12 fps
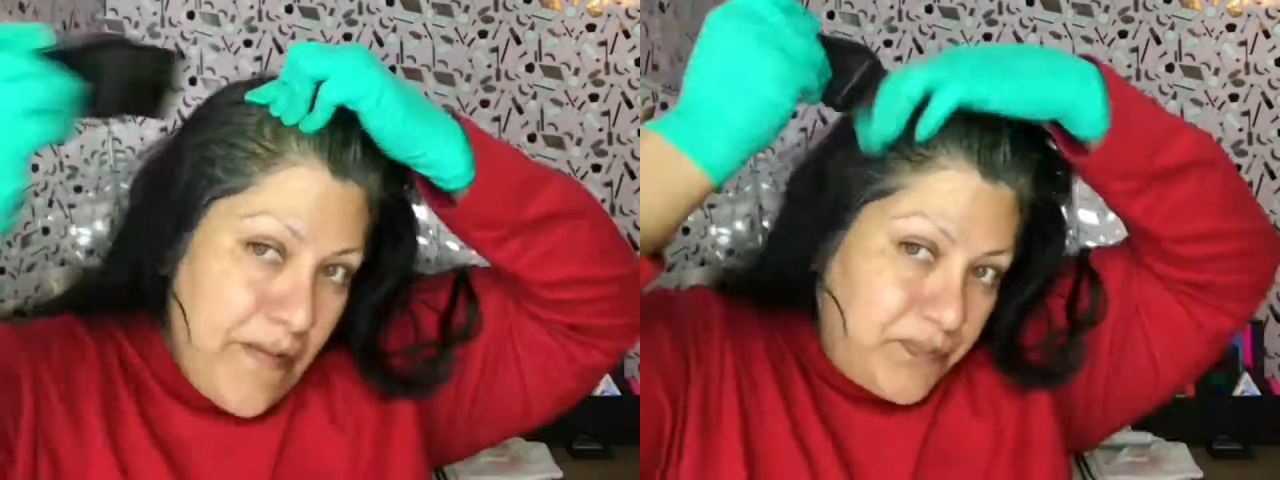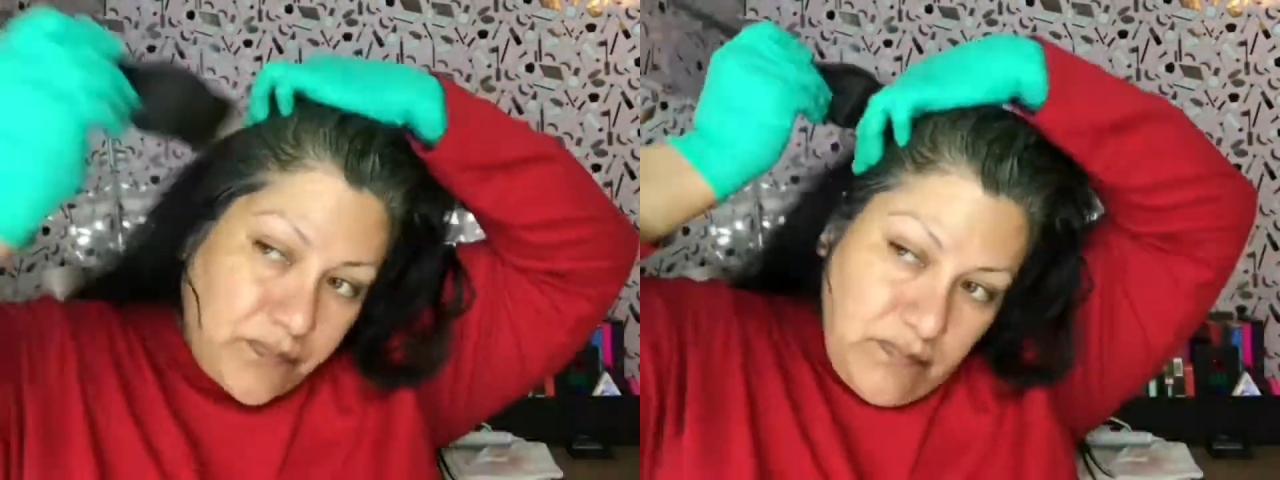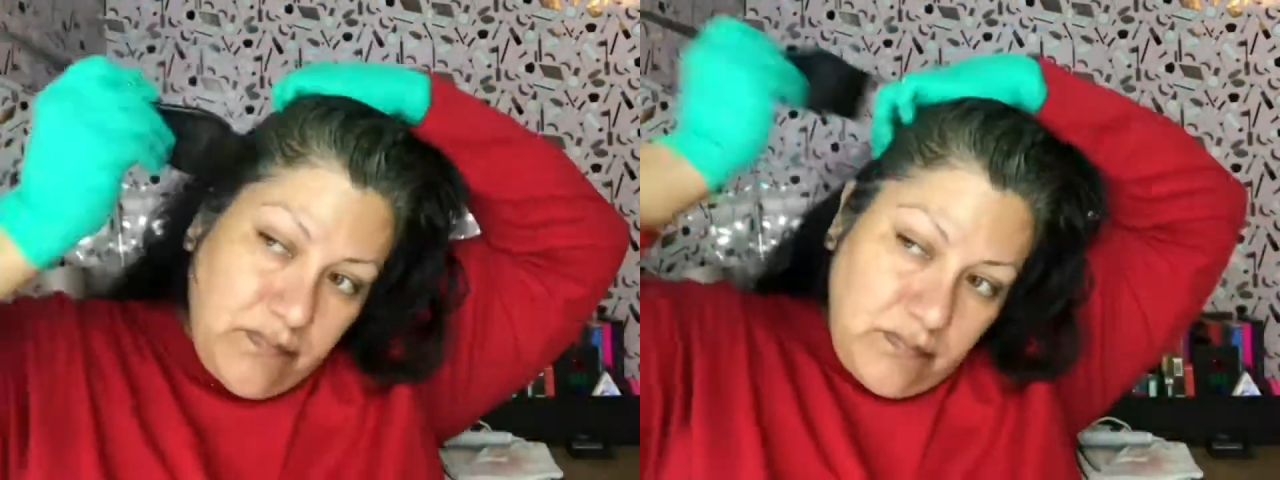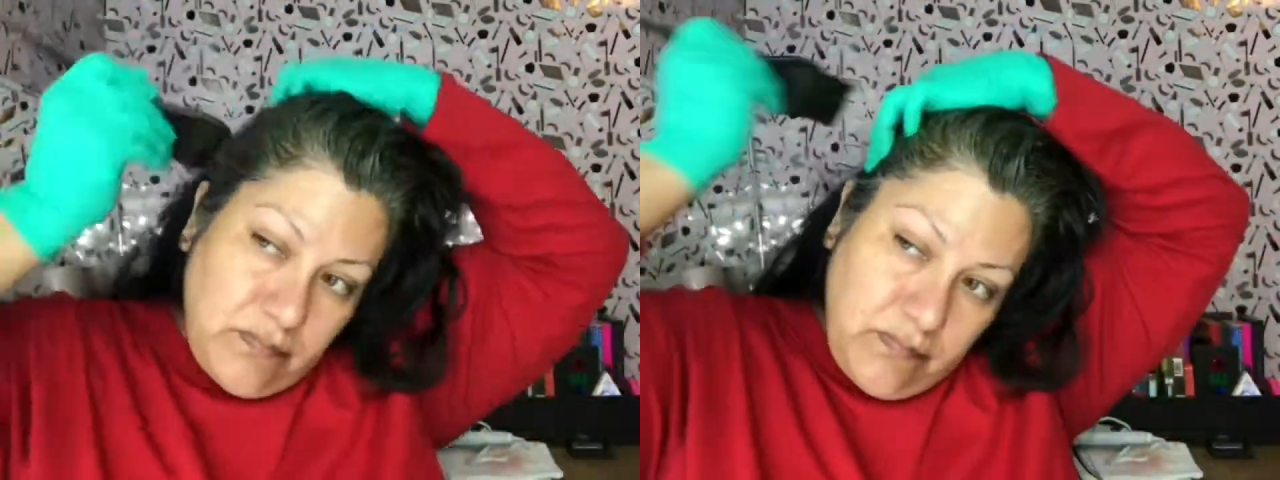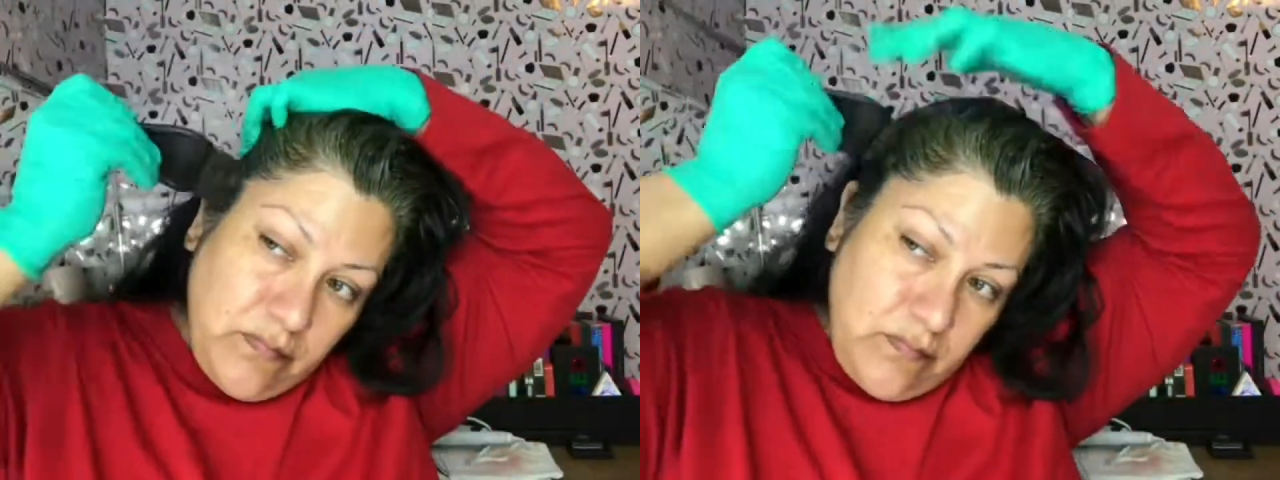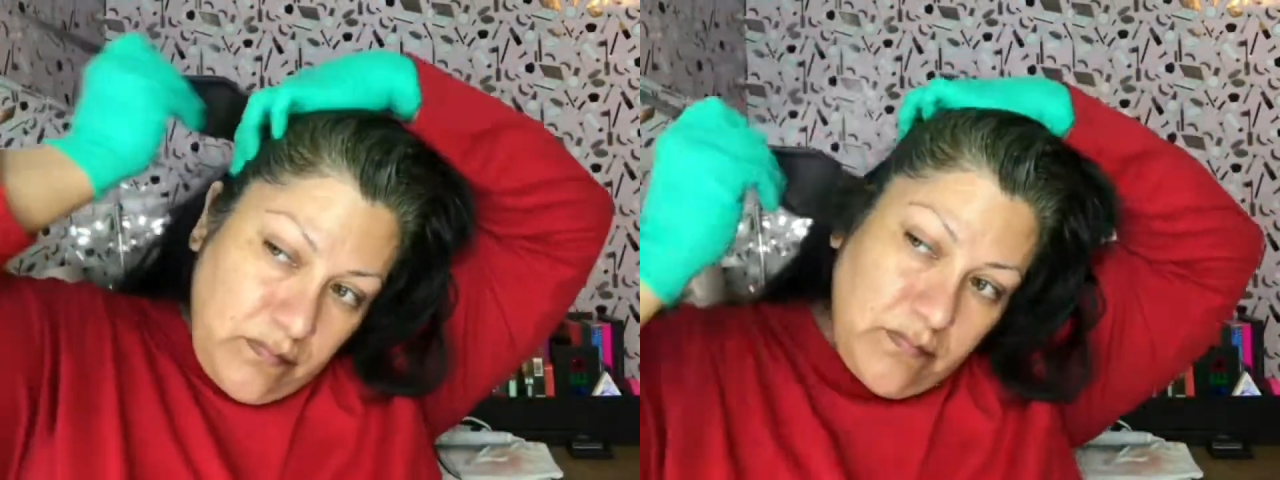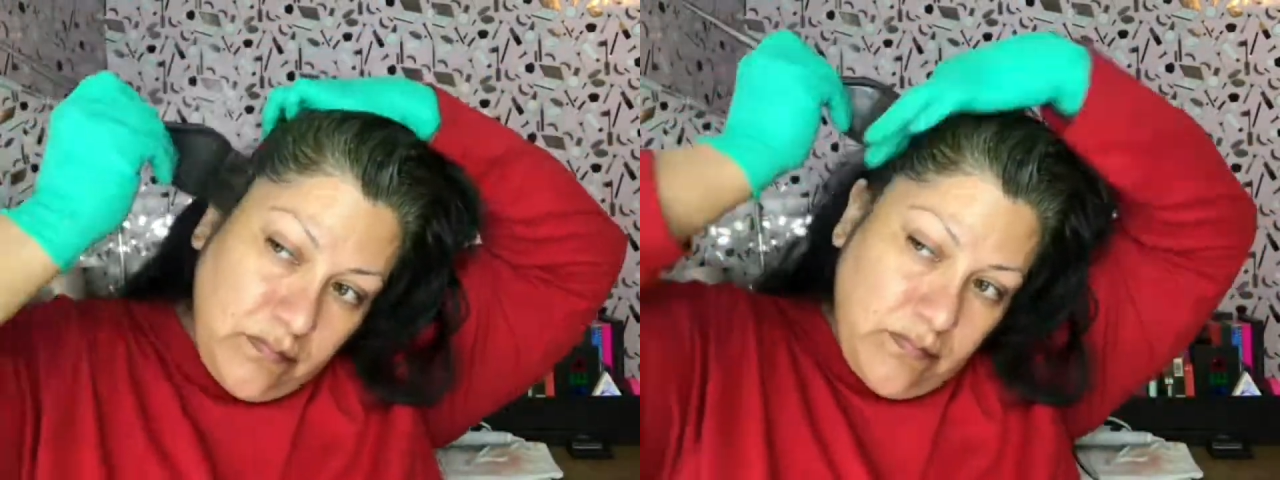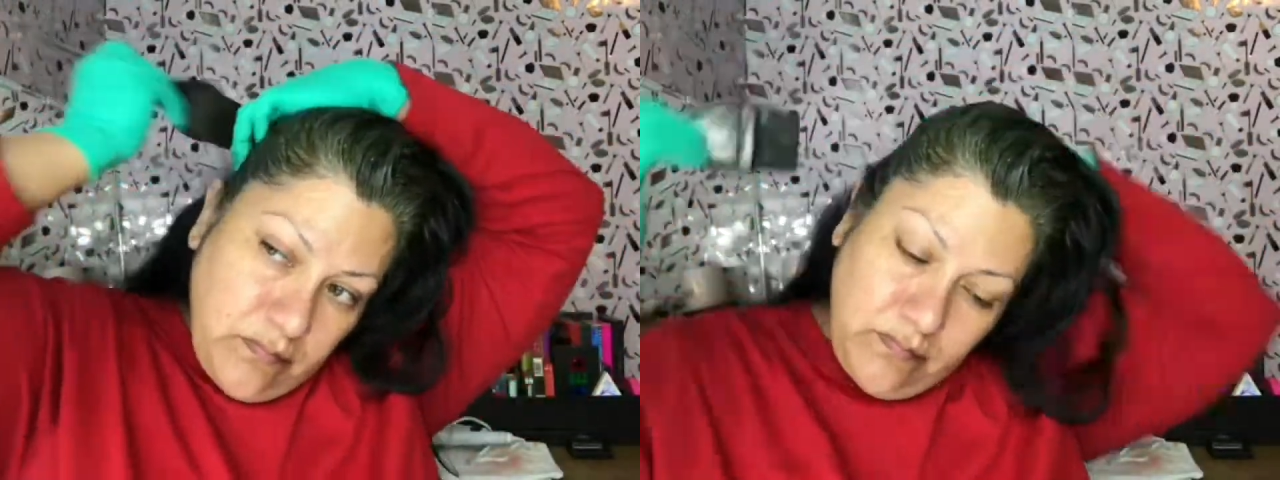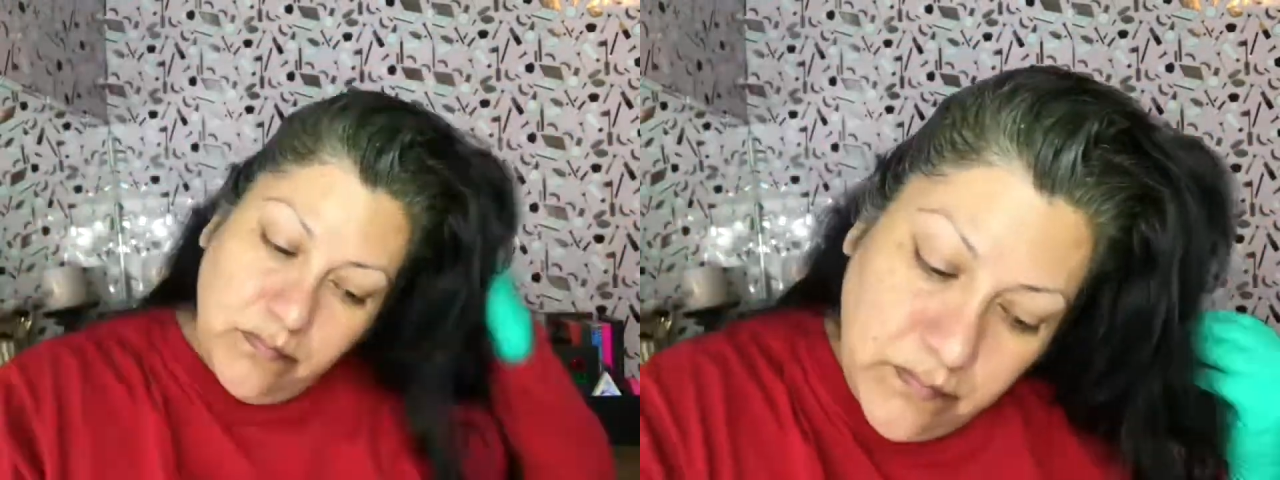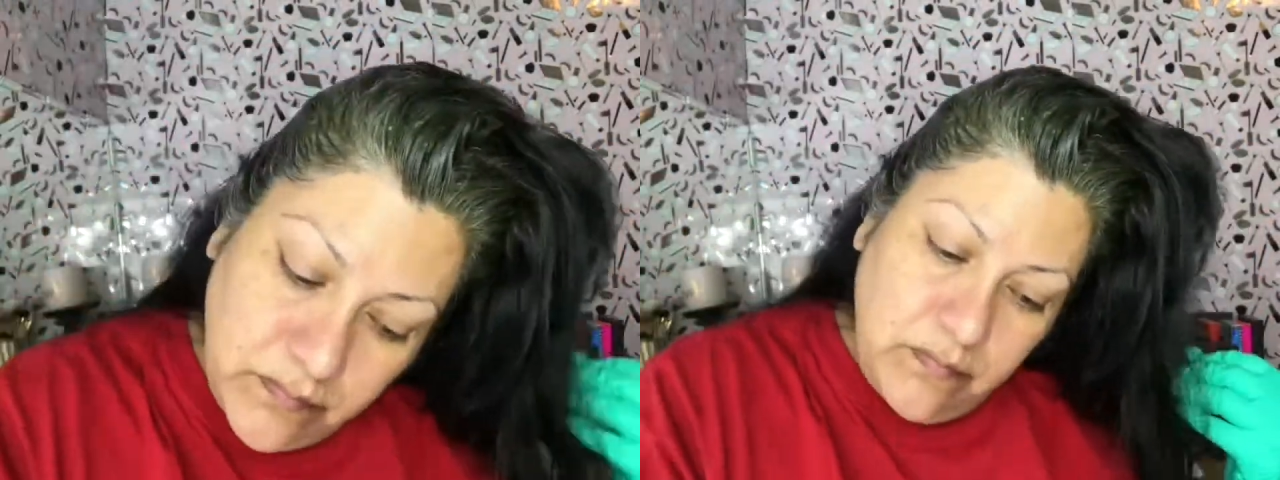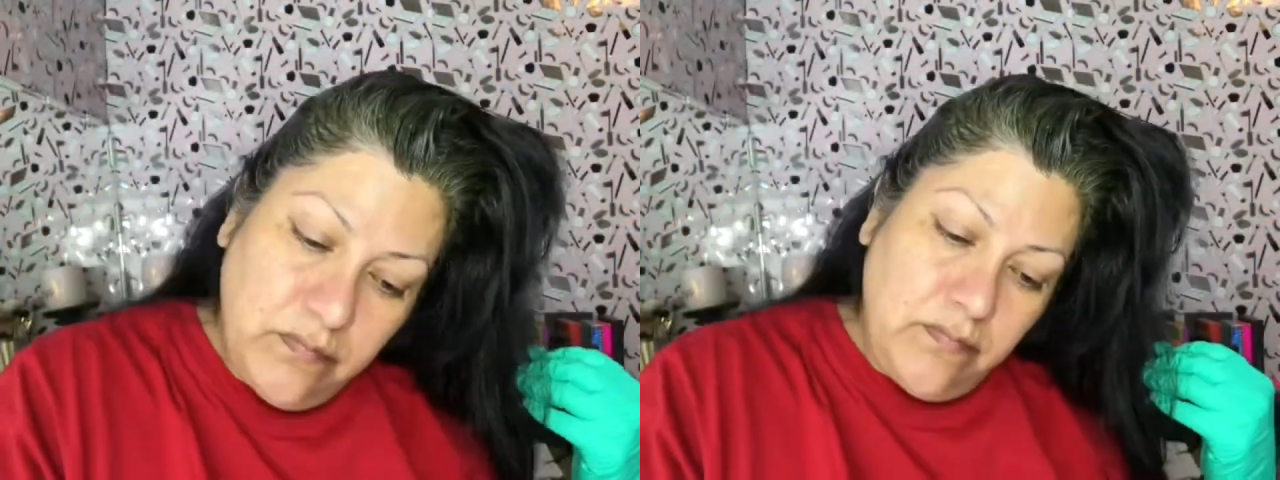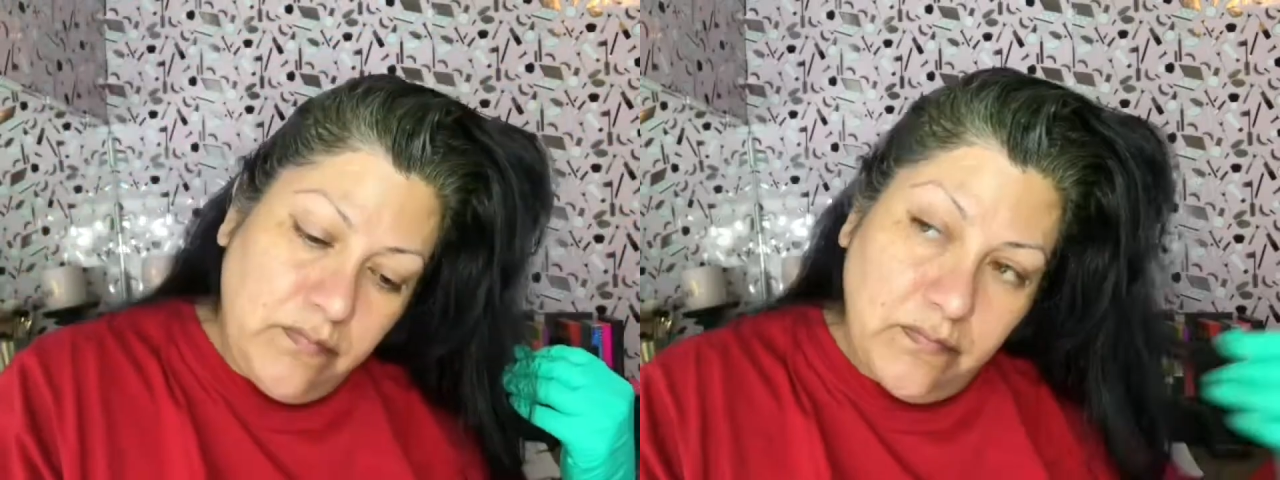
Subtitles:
and baby hairs that I